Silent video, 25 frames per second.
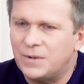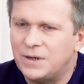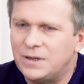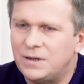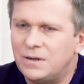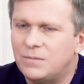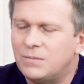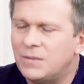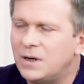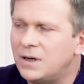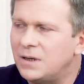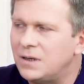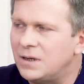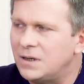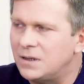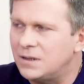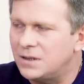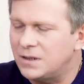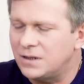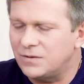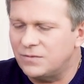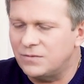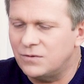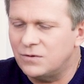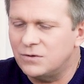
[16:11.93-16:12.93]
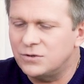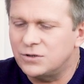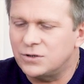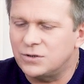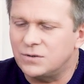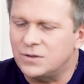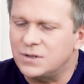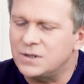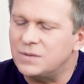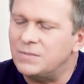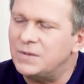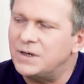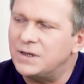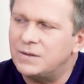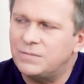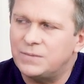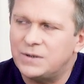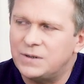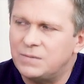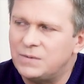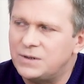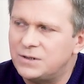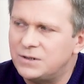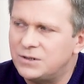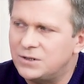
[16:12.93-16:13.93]
No understanding that death is
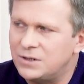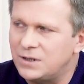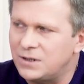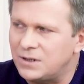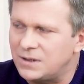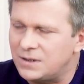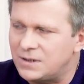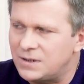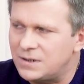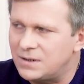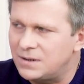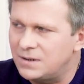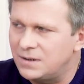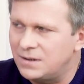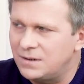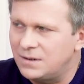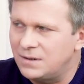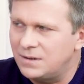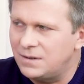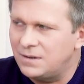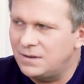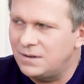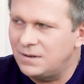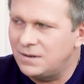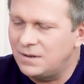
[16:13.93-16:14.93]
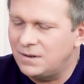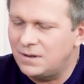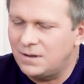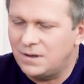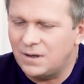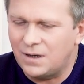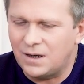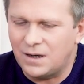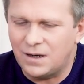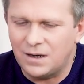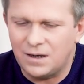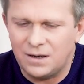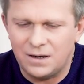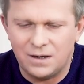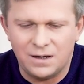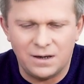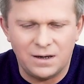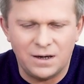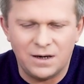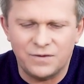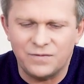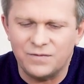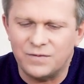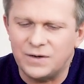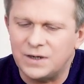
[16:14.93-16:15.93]
approaching, while there is no
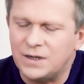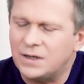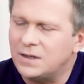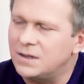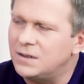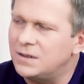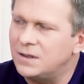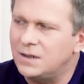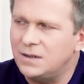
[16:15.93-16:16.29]
way out.